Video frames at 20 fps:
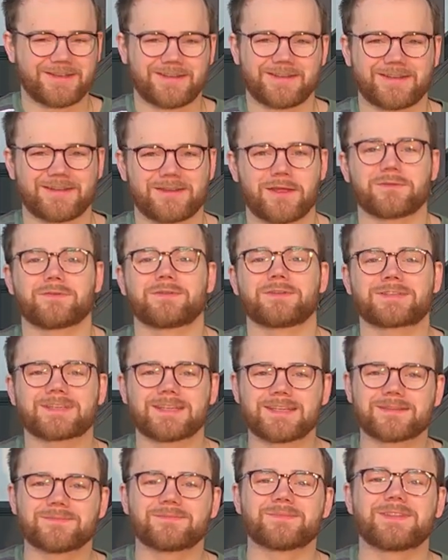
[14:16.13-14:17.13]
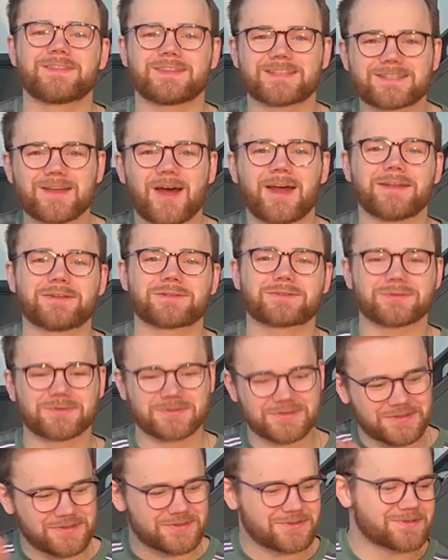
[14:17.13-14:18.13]
To see them in the dinosaur
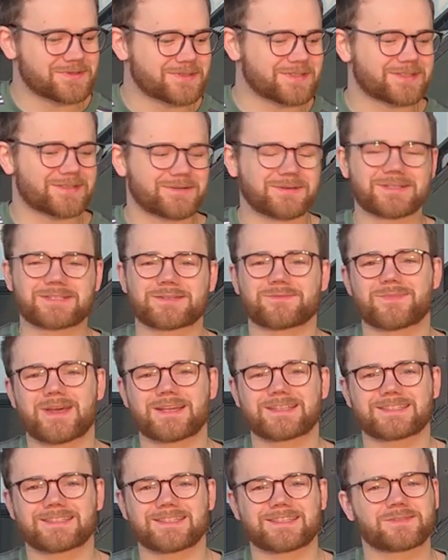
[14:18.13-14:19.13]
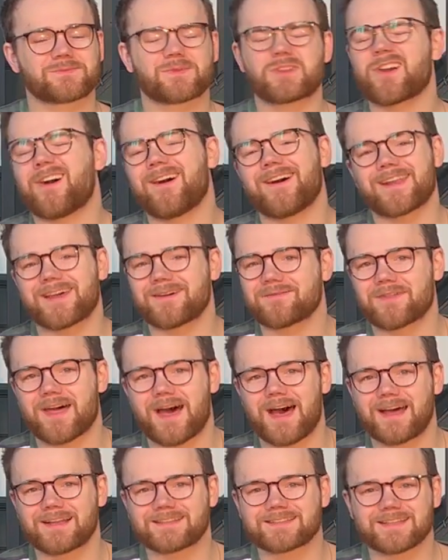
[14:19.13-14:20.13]
suits doing gymnastics. We can't have
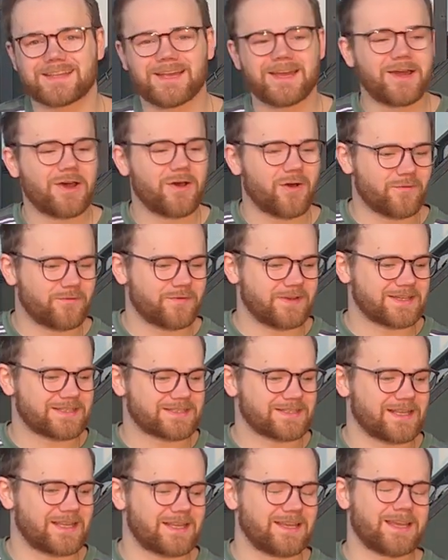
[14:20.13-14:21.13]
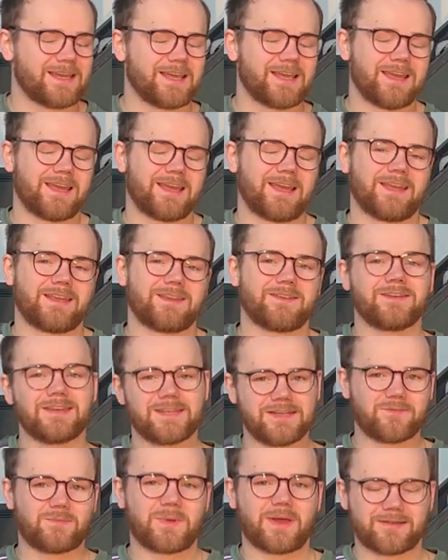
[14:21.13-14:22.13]
that, obviously. You
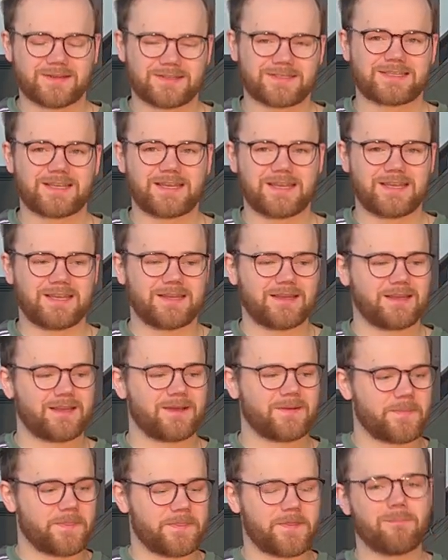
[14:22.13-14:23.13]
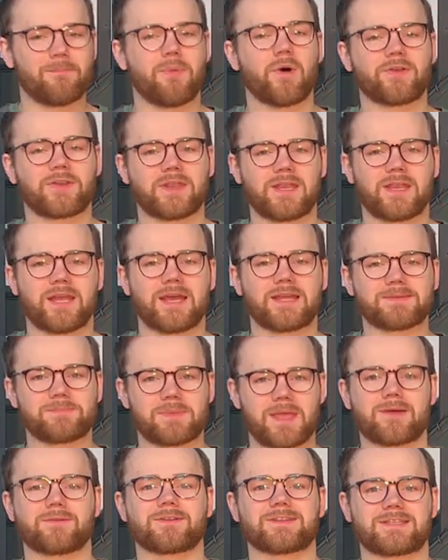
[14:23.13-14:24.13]
need to be able to see the body and be
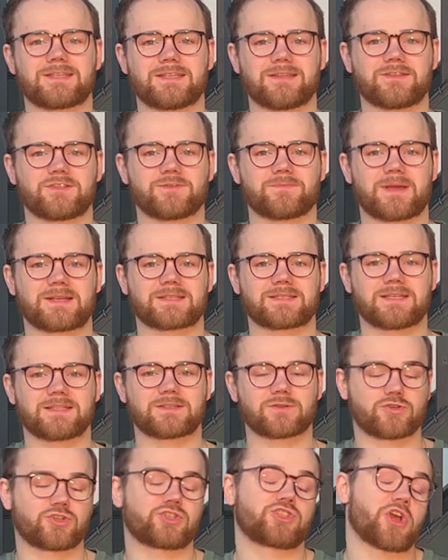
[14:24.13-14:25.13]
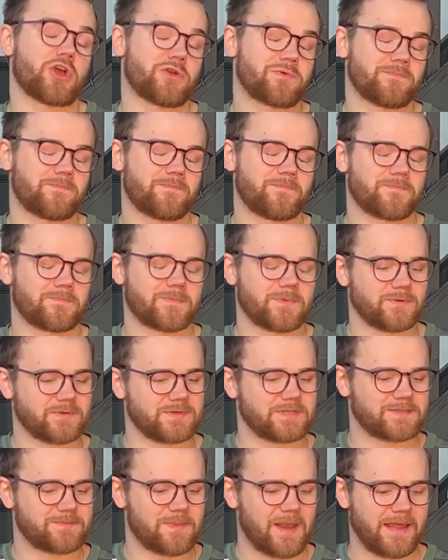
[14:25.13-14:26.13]
able to see the gymnastics on show, on
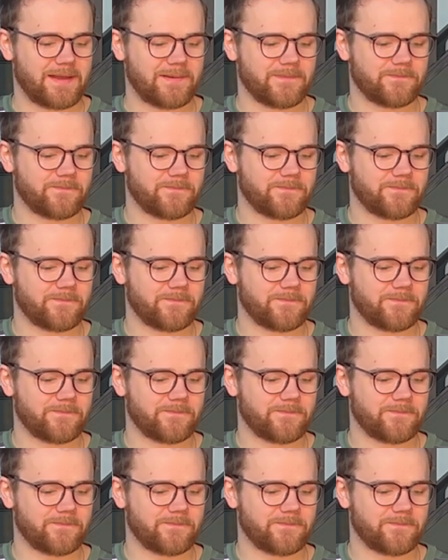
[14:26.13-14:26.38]
display.